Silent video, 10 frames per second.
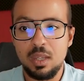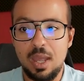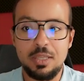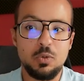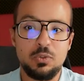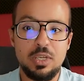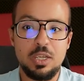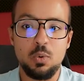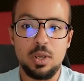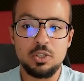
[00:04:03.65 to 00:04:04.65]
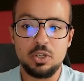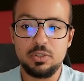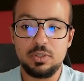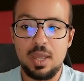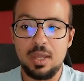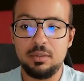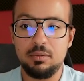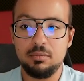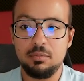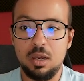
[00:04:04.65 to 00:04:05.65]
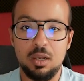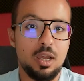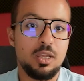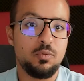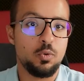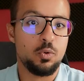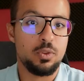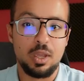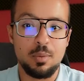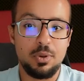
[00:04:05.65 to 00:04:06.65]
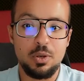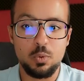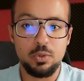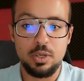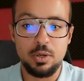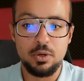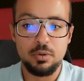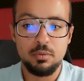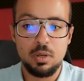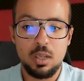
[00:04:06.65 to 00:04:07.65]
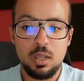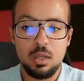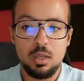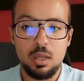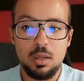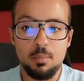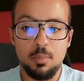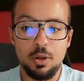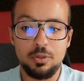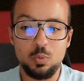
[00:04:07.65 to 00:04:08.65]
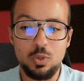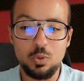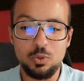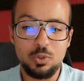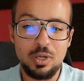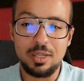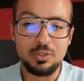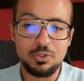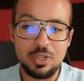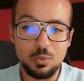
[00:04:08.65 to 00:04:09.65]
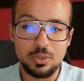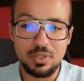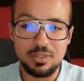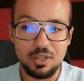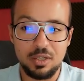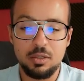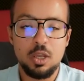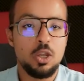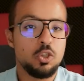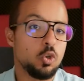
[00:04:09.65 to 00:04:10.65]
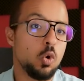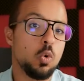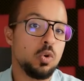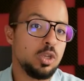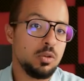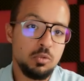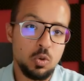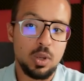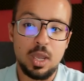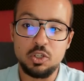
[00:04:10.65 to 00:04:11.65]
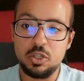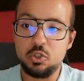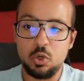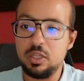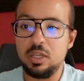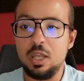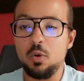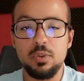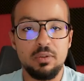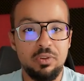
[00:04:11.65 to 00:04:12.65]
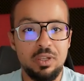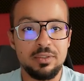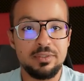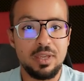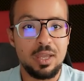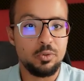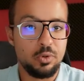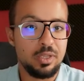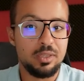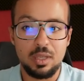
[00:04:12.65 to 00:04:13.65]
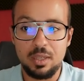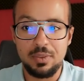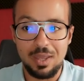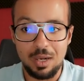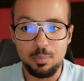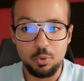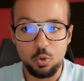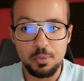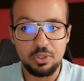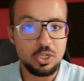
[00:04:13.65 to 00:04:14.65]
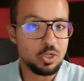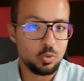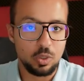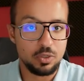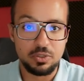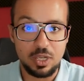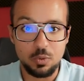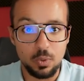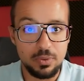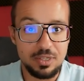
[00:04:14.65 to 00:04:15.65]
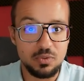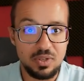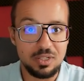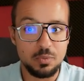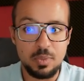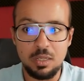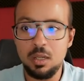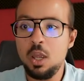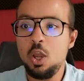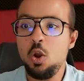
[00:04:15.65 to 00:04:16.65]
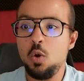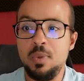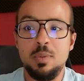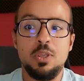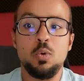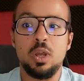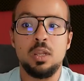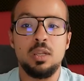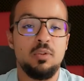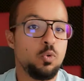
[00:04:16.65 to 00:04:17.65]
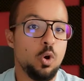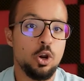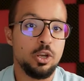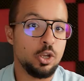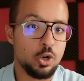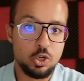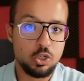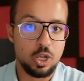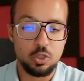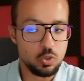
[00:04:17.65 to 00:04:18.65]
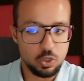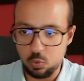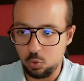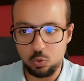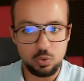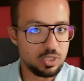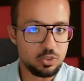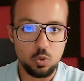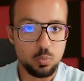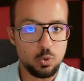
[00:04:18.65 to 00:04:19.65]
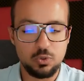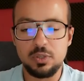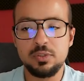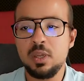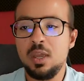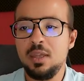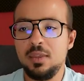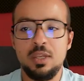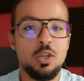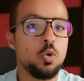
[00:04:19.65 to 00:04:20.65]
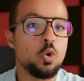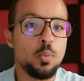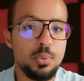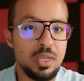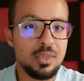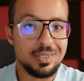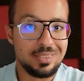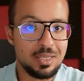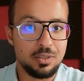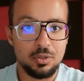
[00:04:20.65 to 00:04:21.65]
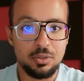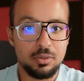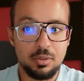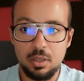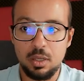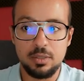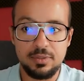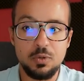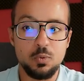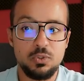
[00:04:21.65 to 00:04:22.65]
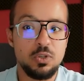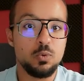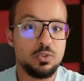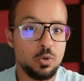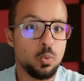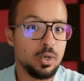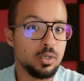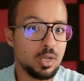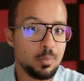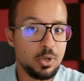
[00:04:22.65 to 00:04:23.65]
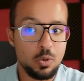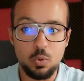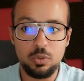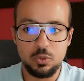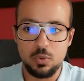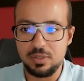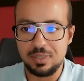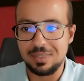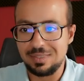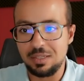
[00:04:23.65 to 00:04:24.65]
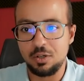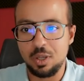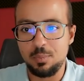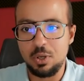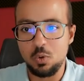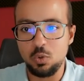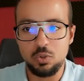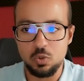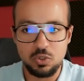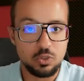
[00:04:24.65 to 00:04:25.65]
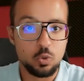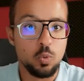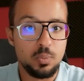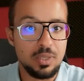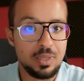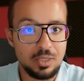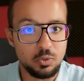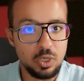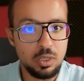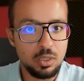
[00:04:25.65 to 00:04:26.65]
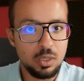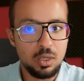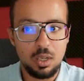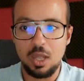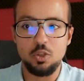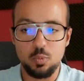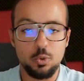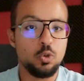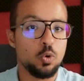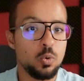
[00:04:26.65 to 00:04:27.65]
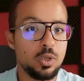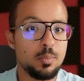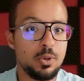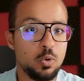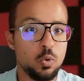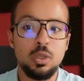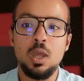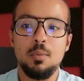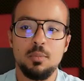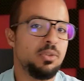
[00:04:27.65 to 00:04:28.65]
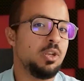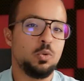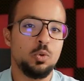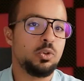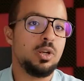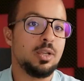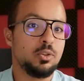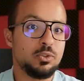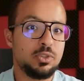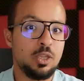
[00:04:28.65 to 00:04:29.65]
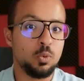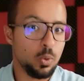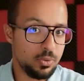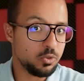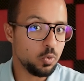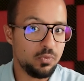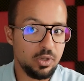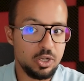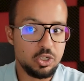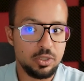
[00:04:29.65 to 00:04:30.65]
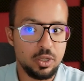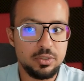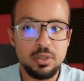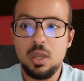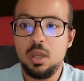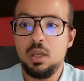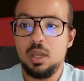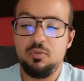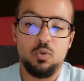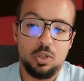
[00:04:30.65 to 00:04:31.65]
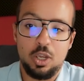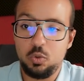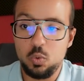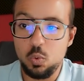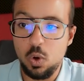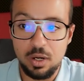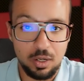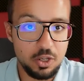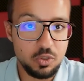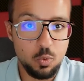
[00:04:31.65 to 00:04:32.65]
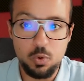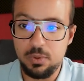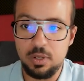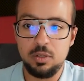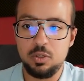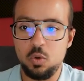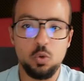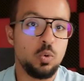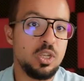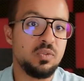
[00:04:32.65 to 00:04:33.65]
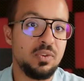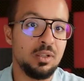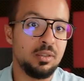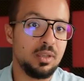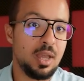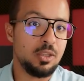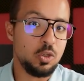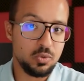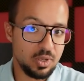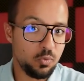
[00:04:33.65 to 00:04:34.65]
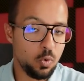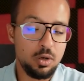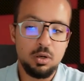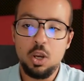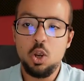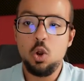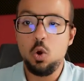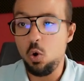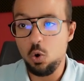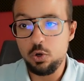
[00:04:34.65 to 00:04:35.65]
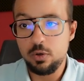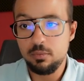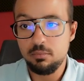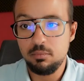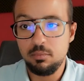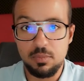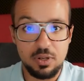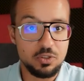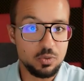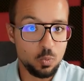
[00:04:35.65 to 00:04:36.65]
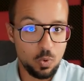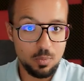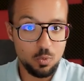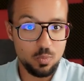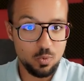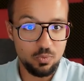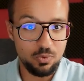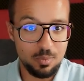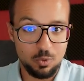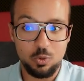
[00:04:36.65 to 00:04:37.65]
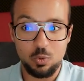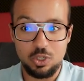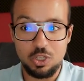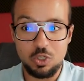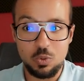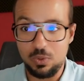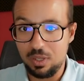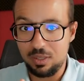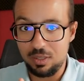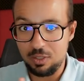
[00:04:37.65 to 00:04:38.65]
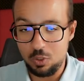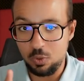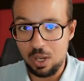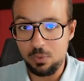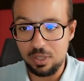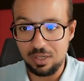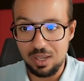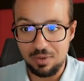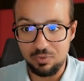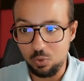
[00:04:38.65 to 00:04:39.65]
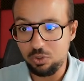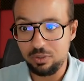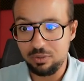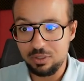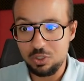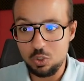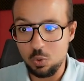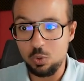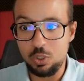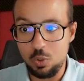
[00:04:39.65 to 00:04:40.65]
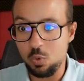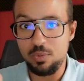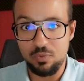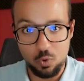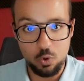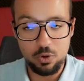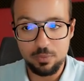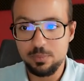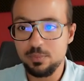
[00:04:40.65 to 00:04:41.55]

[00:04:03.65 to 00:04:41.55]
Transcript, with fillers: And you see, you can just add a line for the company code here, but we don't really understand what's inside. So you can just right click on the fields and read the help documentation to understand what these fields mean. Maybe you can, if you are in a rush and you just want to test your process, then you copy the standard uh, 0001 company code. So this is a standard company code. You just copy the entry and you put your own company code, but then you don't really understand what this configuration does. If you'd like to analyze more, then go to each field and use F1. Or there is one more move I'm going to teach you that you now that I have not shown you before.